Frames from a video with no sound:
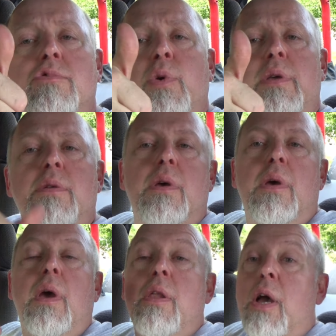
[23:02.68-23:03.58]
sweet.
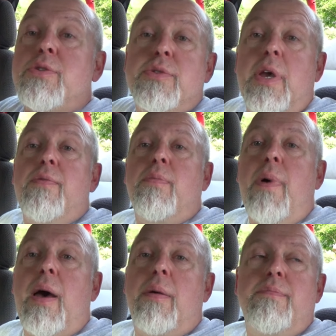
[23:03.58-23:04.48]
You also see from
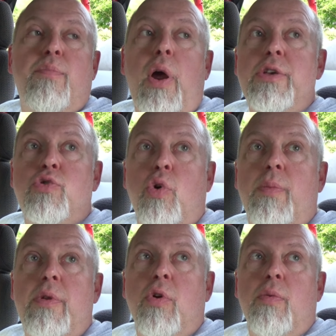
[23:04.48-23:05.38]
my
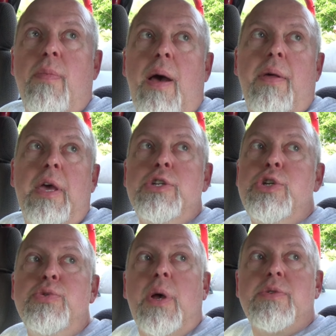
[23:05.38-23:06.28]
brainstorming or my
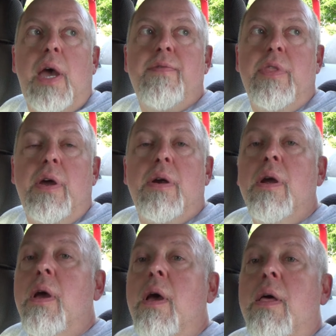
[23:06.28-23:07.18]
issues I was having there
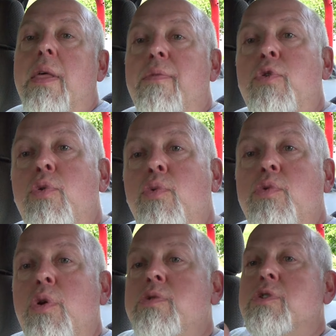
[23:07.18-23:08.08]
that if you
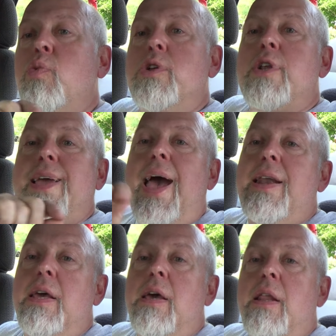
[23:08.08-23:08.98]
use a switch like I
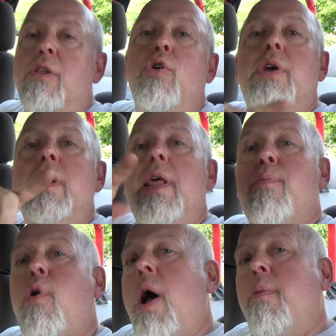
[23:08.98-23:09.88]
did and you're getting
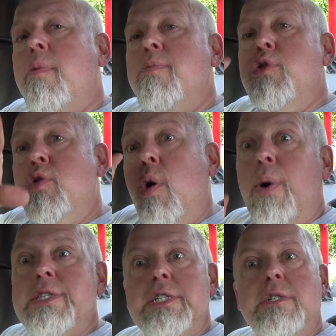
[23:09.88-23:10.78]
that problem, you know
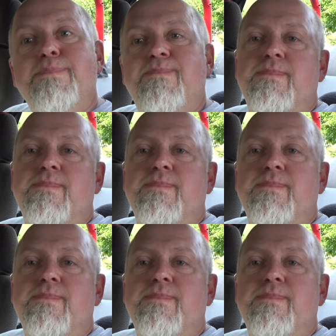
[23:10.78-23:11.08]
what's up.